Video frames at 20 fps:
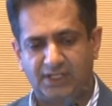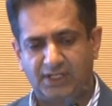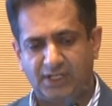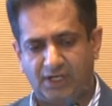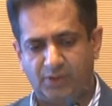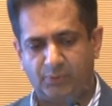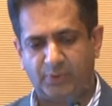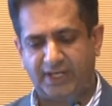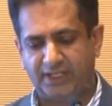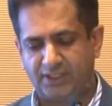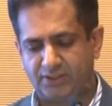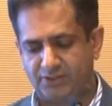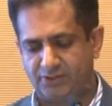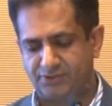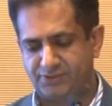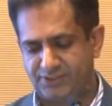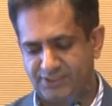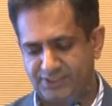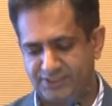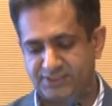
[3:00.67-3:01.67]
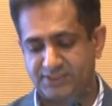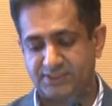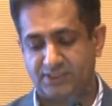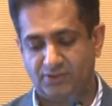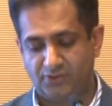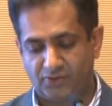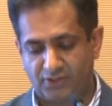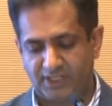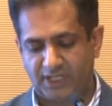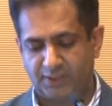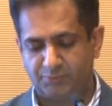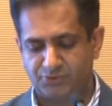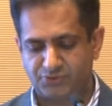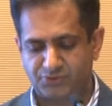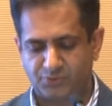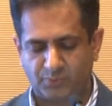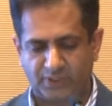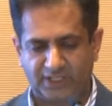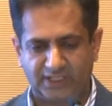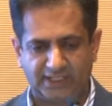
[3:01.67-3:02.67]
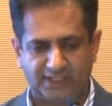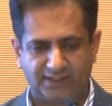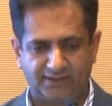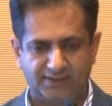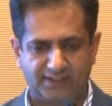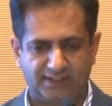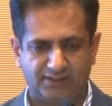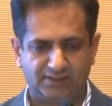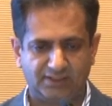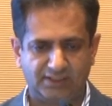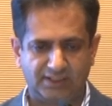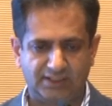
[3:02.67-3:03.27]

awake conscious, not able to wean anything.